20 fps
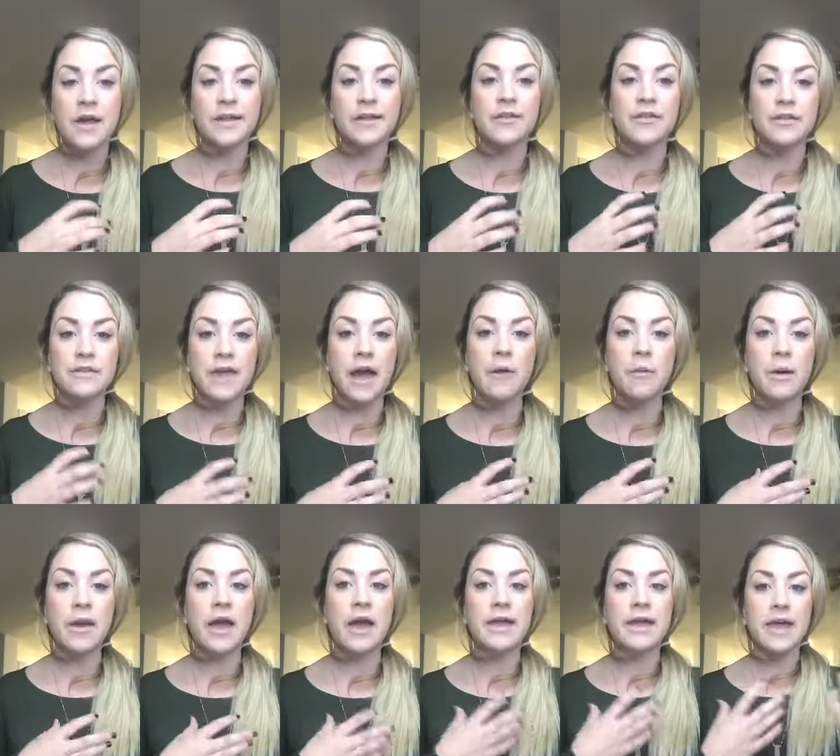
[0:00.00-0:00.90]
so then that
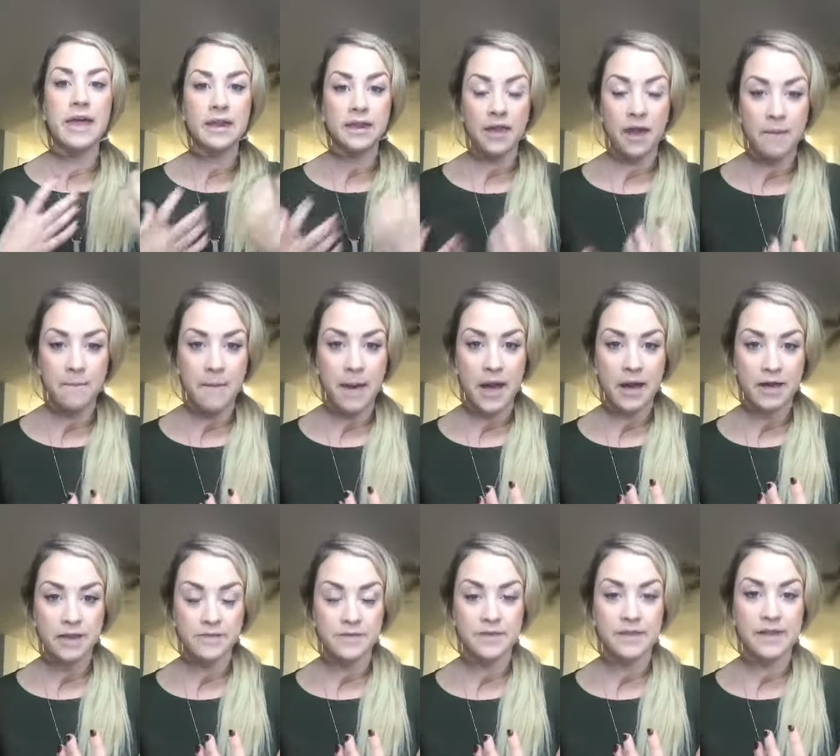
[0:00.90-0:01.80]
way I can come
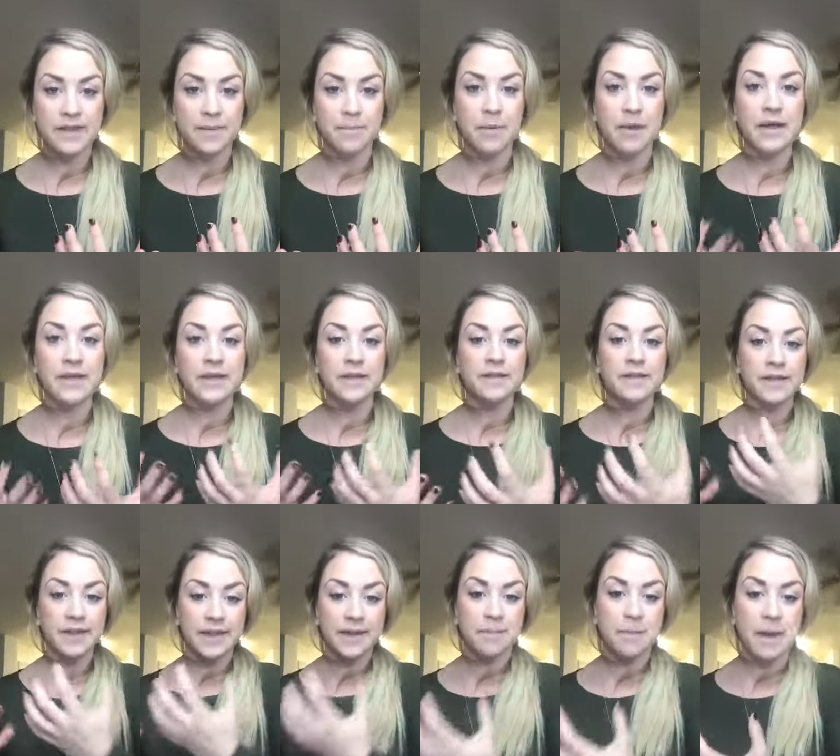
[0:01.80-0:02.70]
back into this place, in
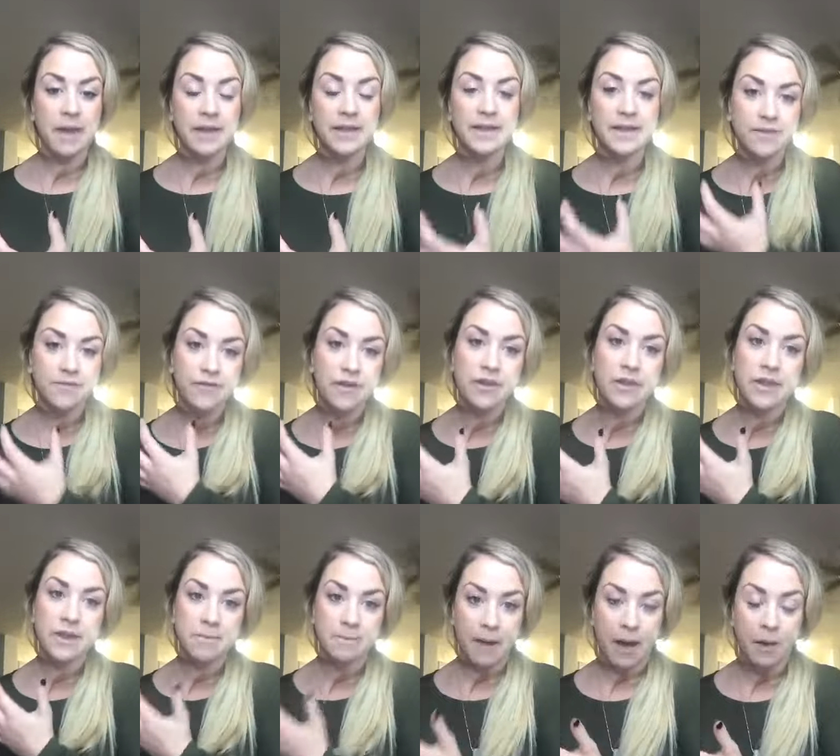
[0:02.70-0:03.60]
this space,
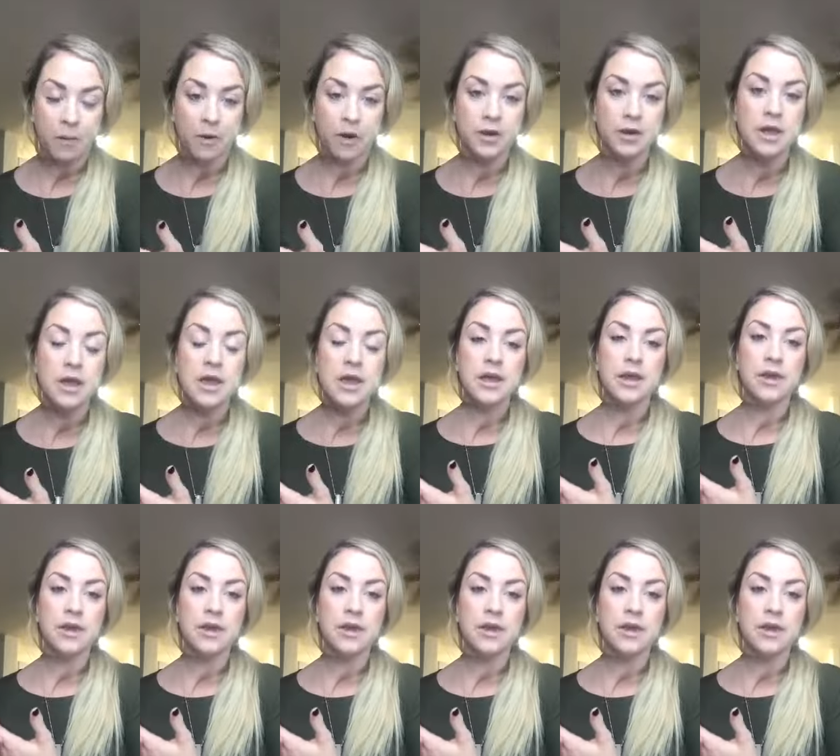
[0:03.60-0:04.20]
feeling empowered,